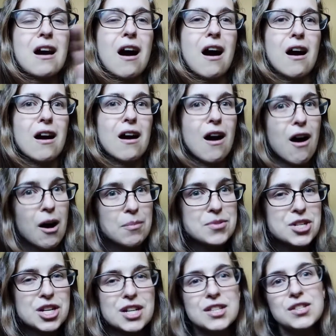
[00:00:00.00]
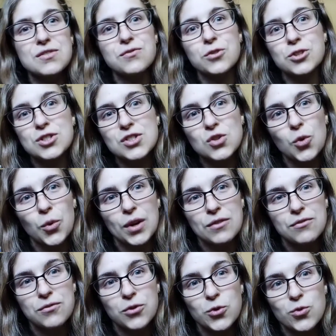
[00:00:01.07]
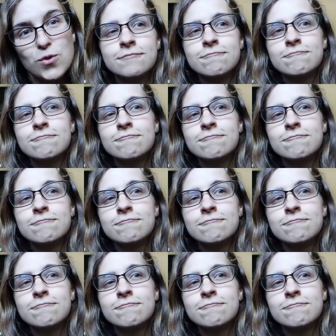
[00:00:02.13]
options for storing food.